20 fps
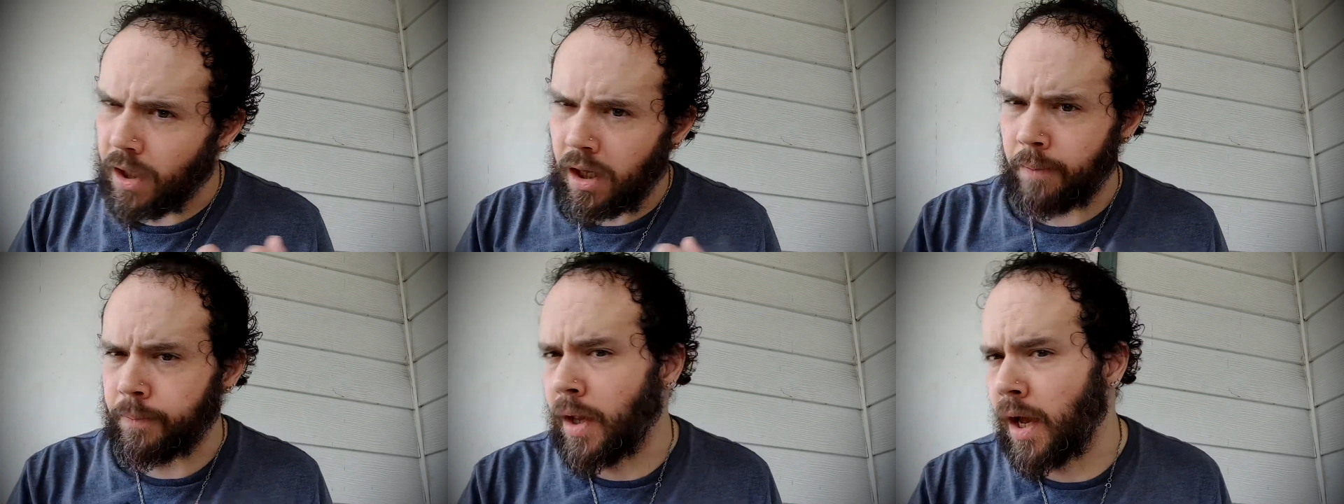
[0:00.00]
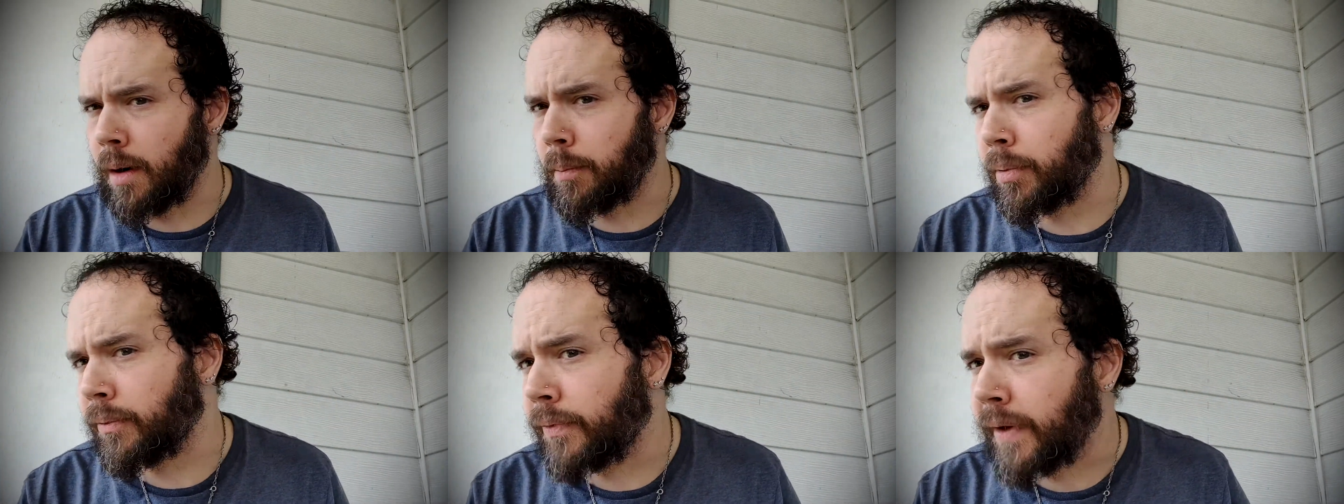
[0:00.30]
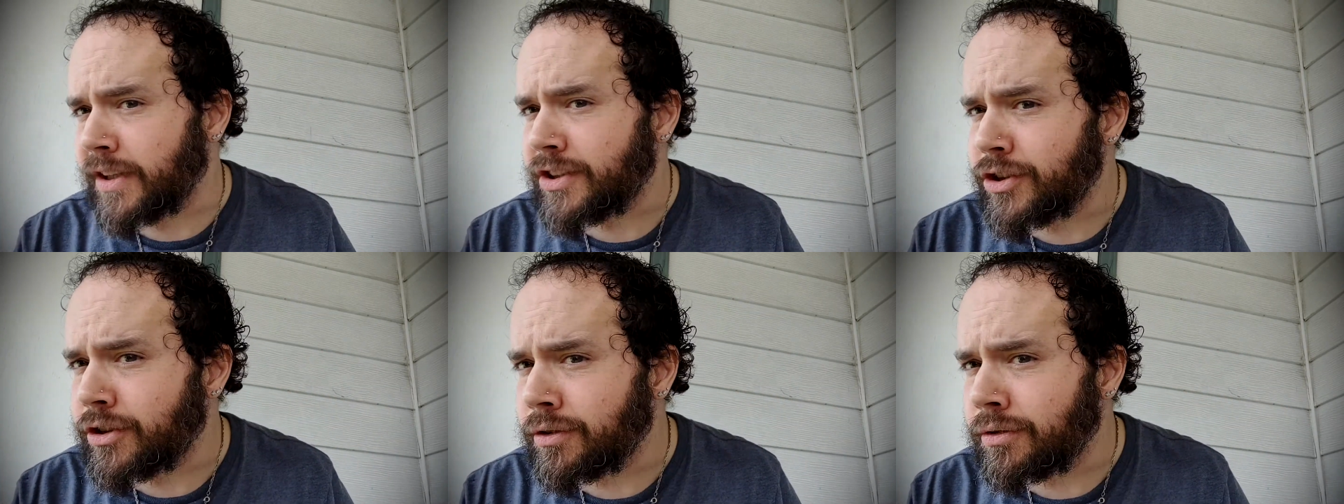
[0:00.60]
I'm not a
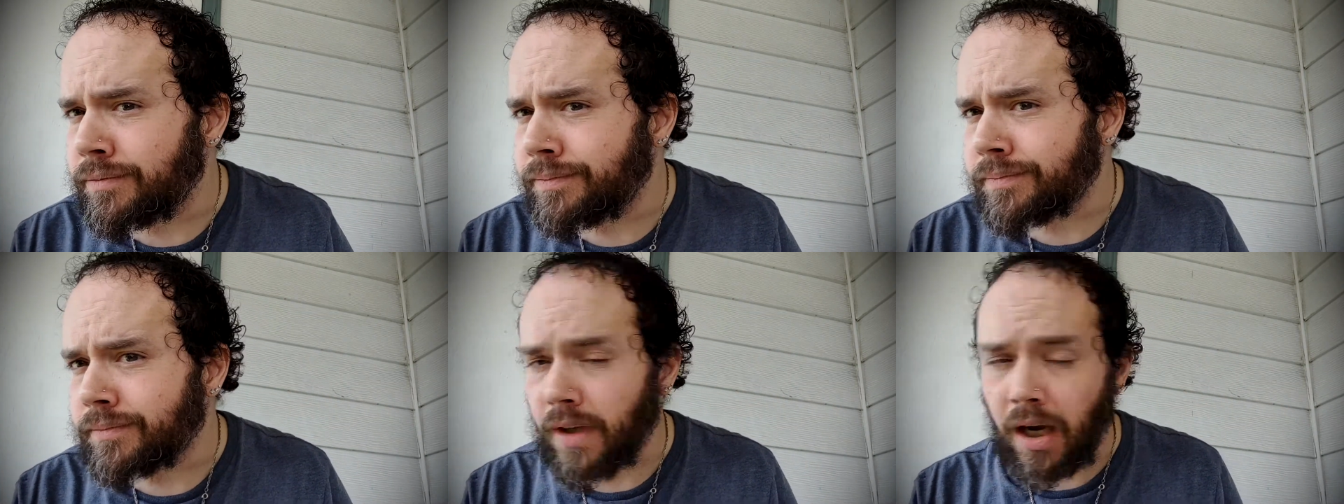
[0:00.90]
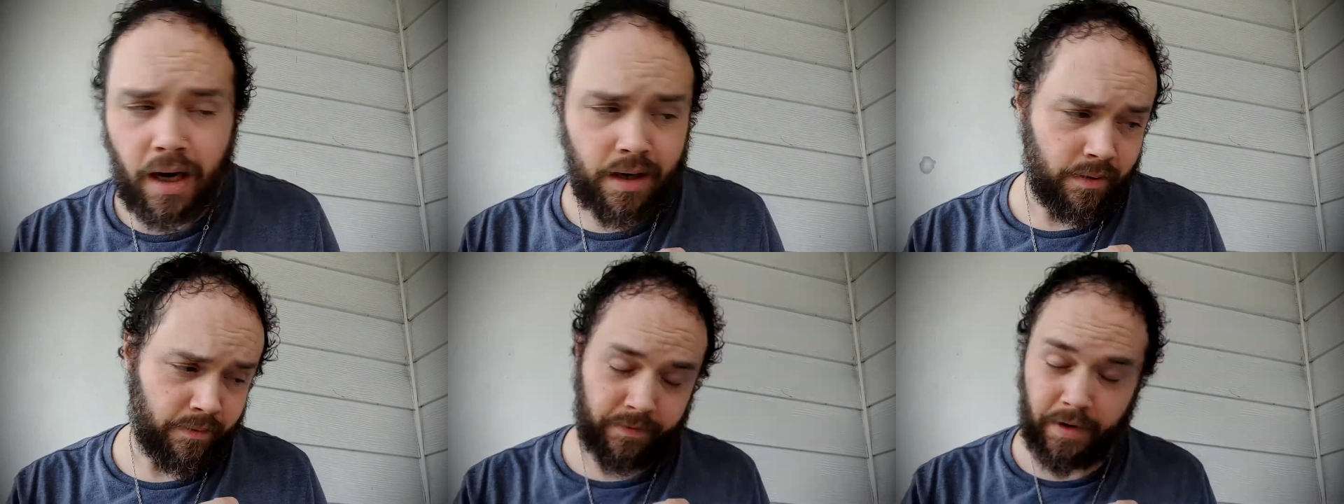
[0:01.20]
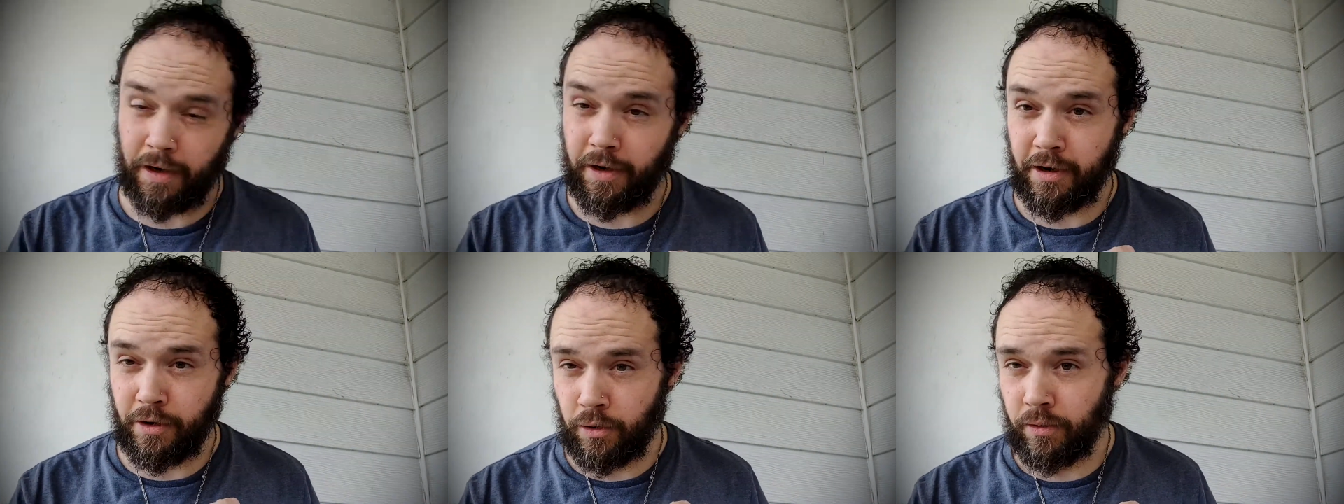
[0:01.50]
professional. I am
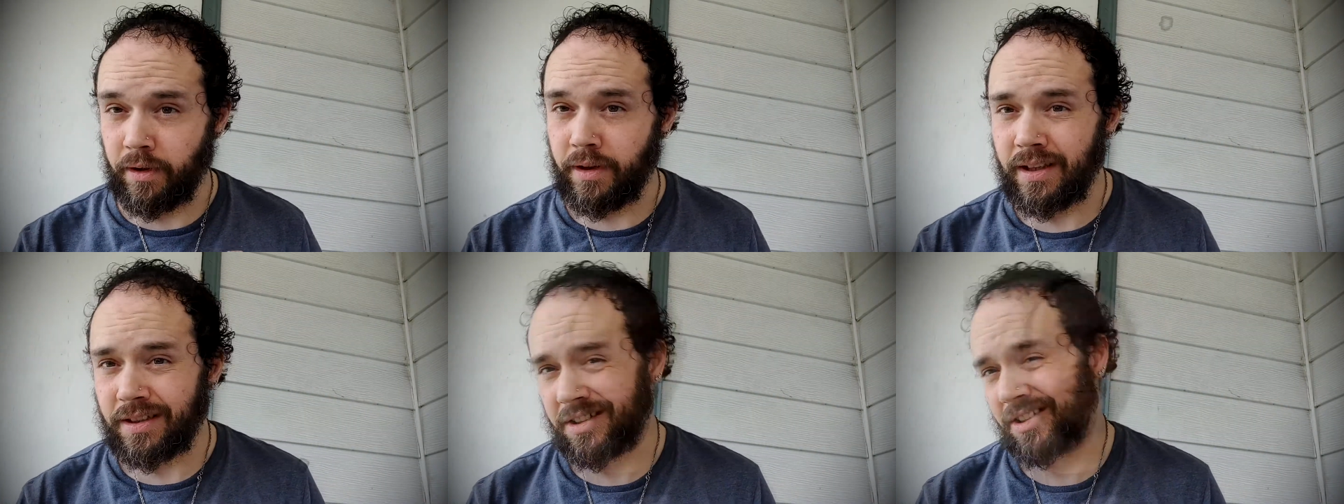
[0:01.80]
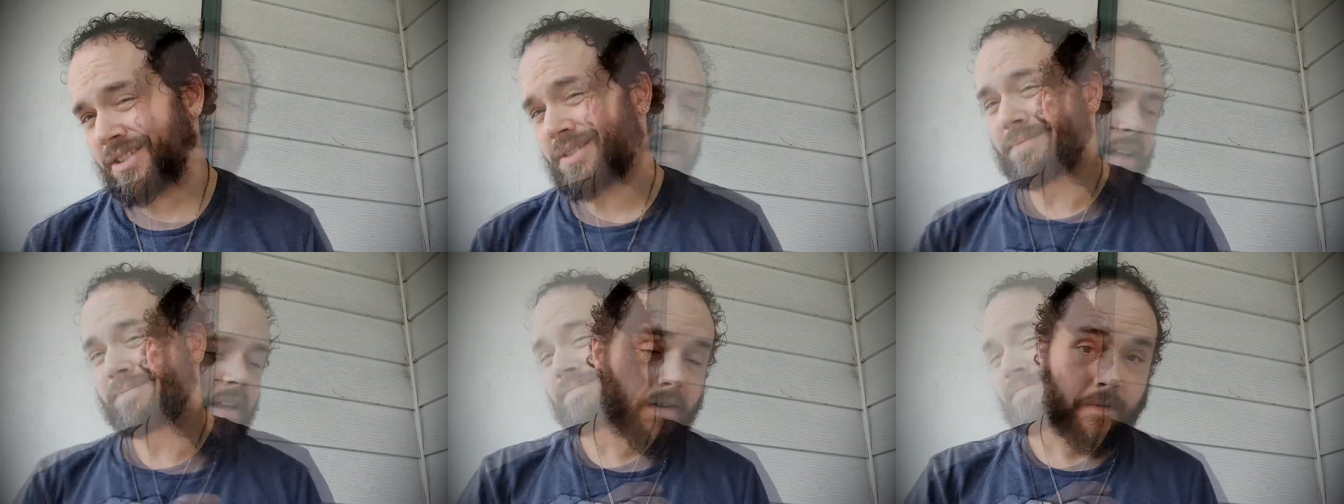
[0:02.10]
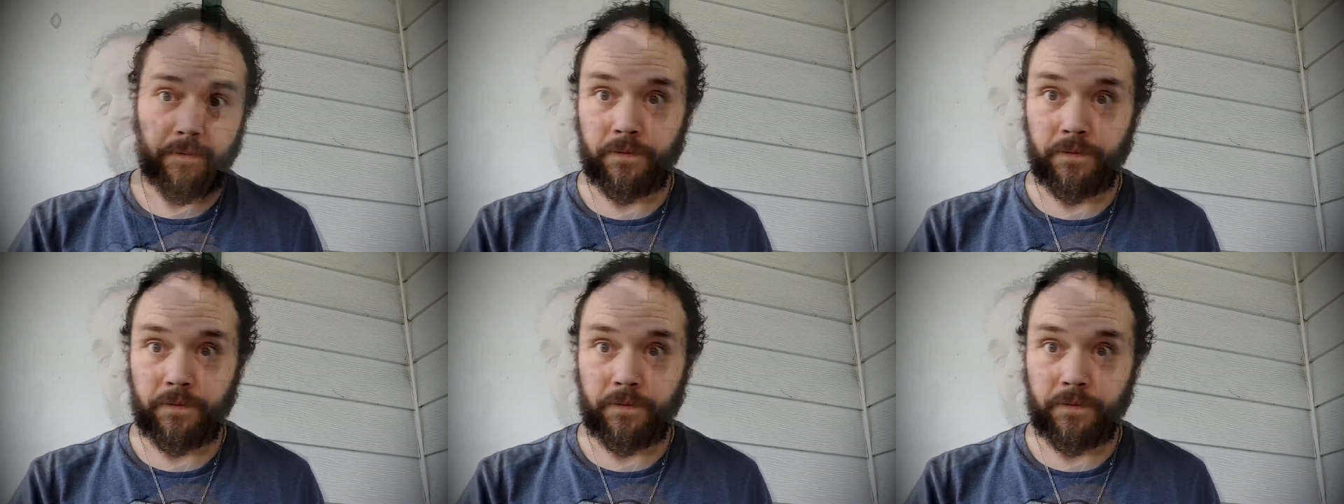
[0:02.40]
very new to this.